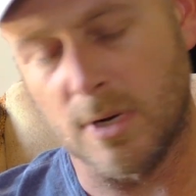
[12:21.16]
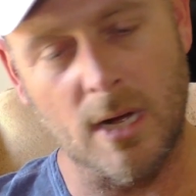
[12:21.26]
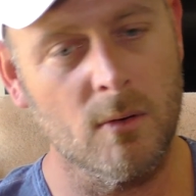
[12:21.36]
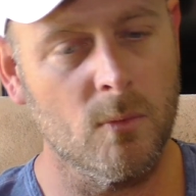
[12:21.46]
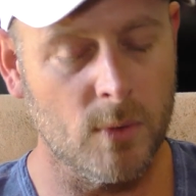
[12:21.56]

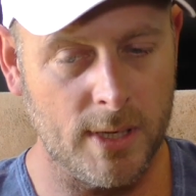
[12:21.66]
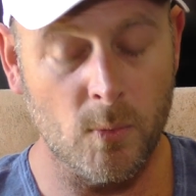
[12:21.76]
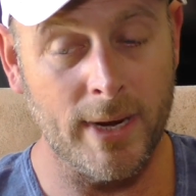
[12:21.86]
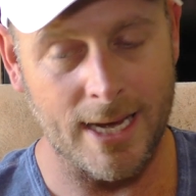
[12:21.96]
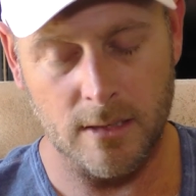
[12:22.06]
no,
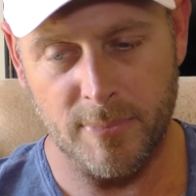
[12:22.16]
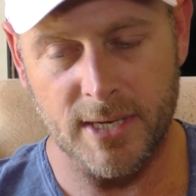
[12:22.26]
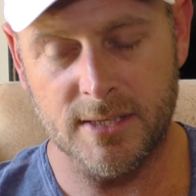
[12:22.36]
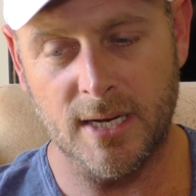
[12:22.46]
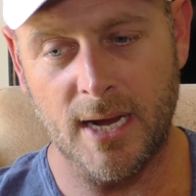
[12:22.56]
we had a
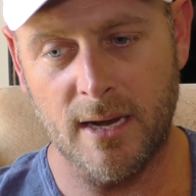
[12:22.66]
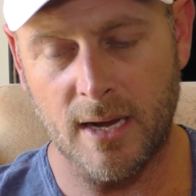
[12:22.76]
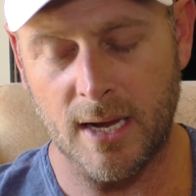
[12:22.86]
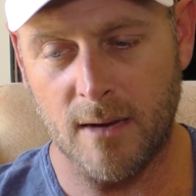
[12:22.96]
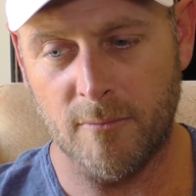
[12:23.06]
bid
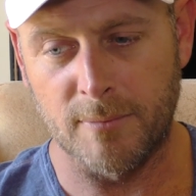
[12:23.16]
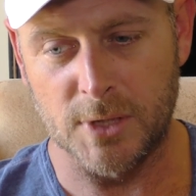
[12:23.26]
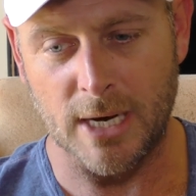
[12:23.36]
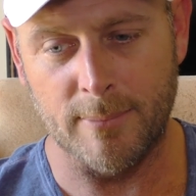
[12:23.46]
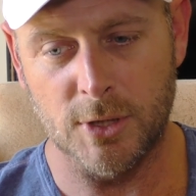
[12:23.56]
today from
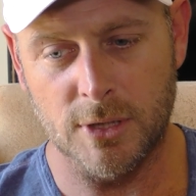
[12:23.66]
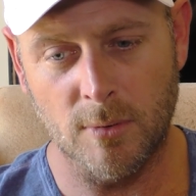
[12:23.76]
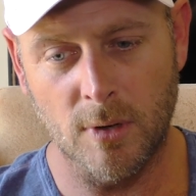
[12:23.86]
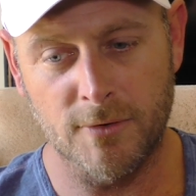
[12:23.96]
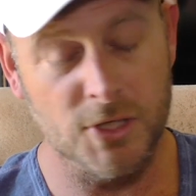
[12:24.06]
a
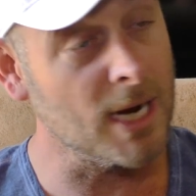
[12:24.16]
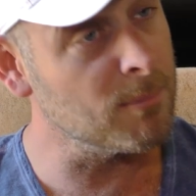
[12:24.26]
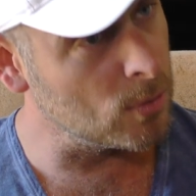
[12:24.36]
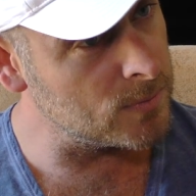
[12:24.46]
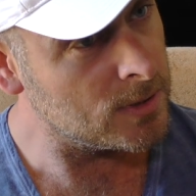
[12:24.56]
championship club for
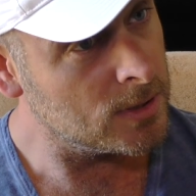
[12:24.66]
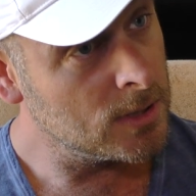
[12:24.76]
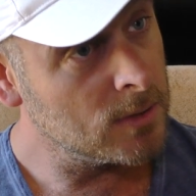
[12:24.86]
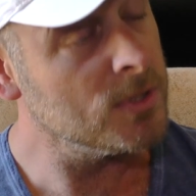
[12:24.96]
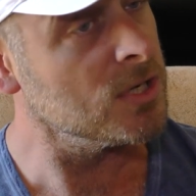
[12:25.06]
Jack Baldwin.
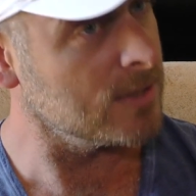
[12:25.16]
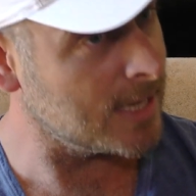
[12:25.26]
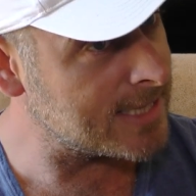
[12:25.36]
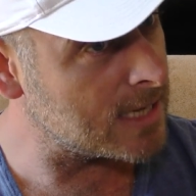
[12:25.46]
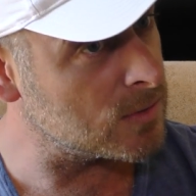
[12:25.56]
We turned
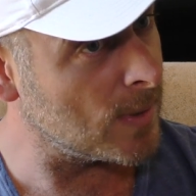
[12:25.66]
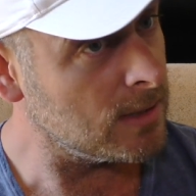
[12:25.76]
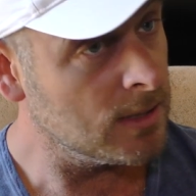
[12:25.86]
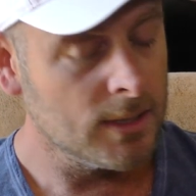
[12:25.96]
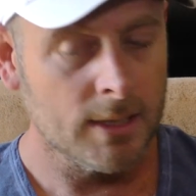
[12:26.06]
that down as
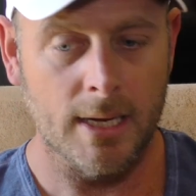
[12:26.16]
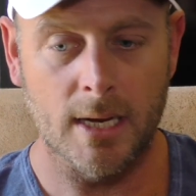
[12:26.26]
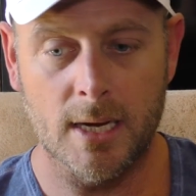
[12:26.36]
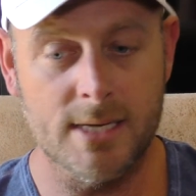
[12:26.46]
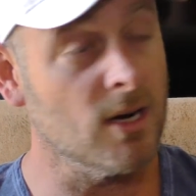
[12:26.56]
well.
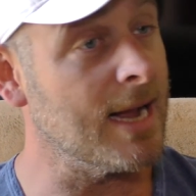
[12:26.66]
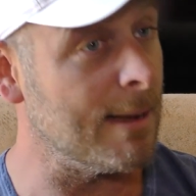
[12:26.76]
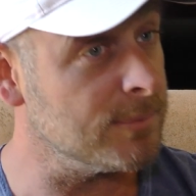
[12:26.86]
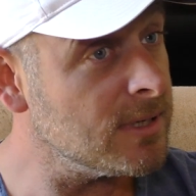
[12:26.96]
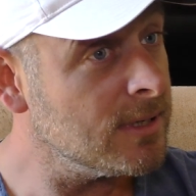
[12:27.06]
He's our
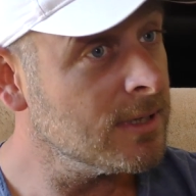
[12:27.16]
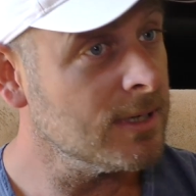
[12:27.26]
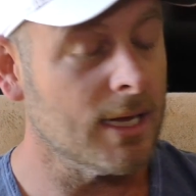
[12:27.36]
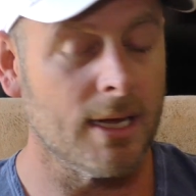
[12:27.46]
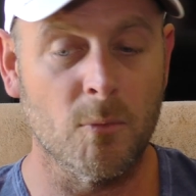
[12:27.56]
captain,
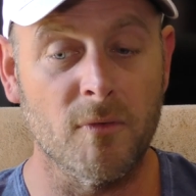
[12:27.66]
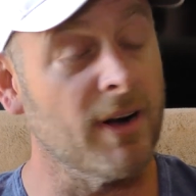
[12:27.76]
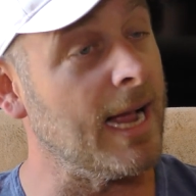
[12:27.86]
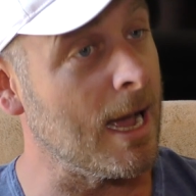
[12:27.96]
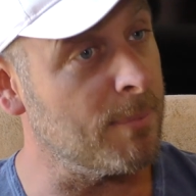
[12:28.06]
and we're
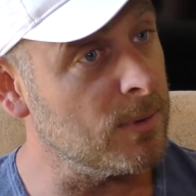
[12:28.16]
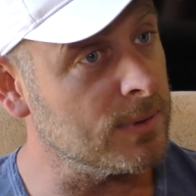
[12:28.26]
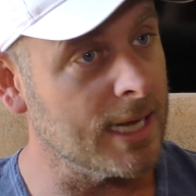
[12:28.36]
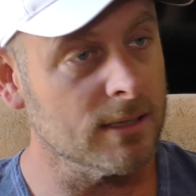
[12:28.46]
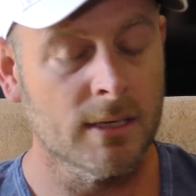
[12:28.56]
very happy
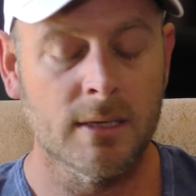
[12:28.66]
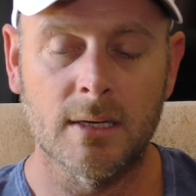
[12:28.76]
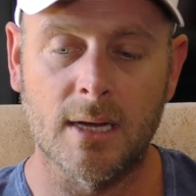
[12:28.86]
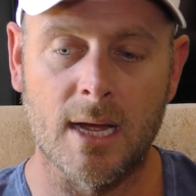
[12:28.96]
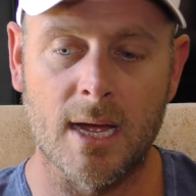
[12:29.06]
with that.
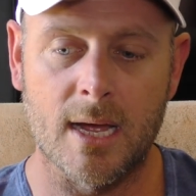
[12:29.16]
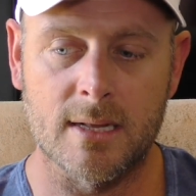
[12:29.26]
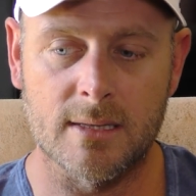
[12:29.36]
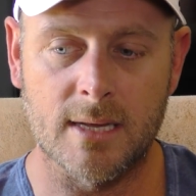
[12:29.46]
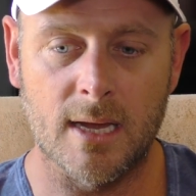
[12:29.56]

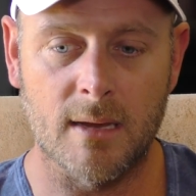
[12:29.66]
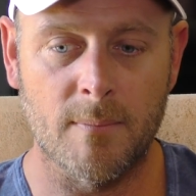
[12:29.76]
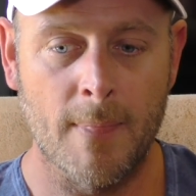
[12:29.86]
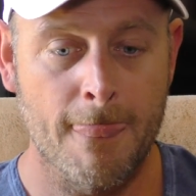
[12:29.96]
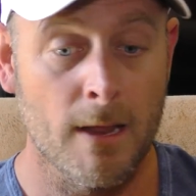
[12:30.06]

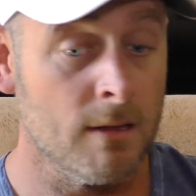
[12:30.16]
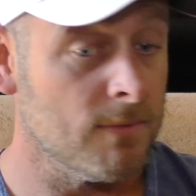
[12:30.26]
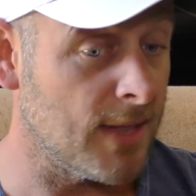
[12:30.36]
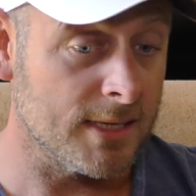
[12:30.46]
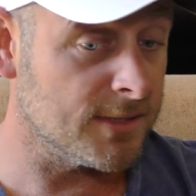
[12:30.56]
And
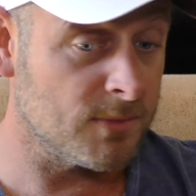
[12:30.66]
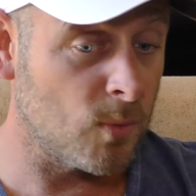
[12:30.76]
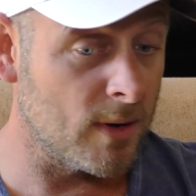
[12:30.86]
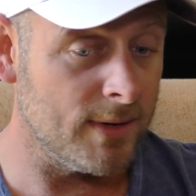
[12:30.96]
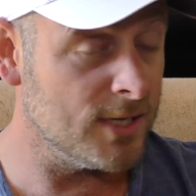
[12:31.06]
that's
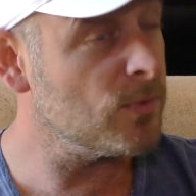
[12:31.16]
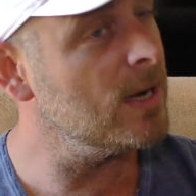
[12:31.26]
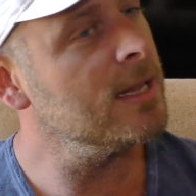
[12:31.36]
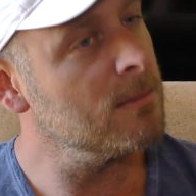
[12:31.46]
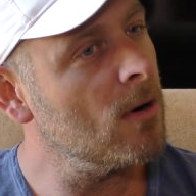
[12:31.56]
where it is
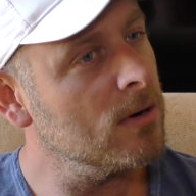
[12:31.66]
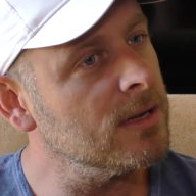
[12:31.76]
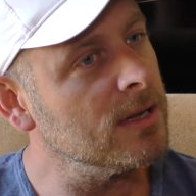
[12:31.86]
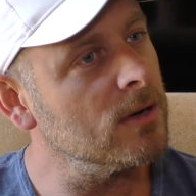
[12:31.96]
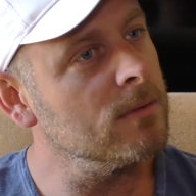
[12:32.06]
really in the
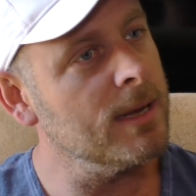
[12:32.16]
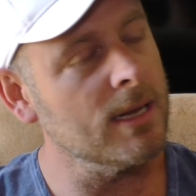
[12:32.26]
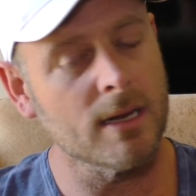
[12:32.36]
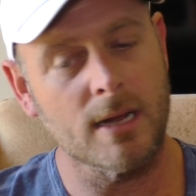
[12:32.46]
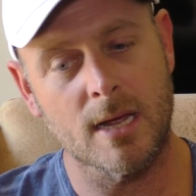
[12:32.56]
market, you know what I
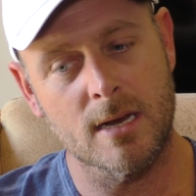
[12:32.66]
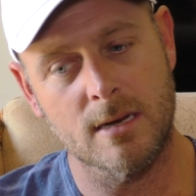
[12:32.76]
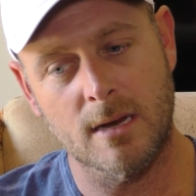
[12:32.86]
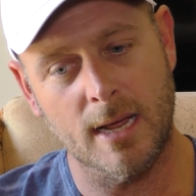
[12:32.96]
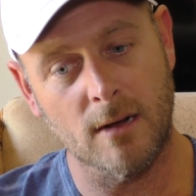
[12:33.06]
mean?
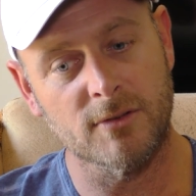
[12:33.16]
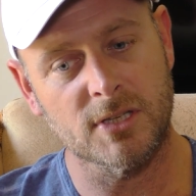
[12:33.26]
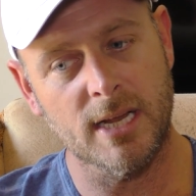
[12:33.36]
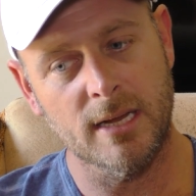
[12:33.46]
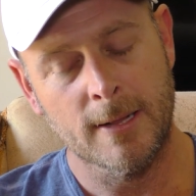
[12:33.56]
And
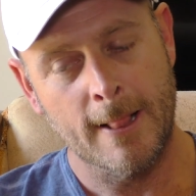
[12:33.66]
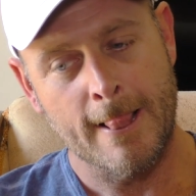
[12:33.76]
obviously,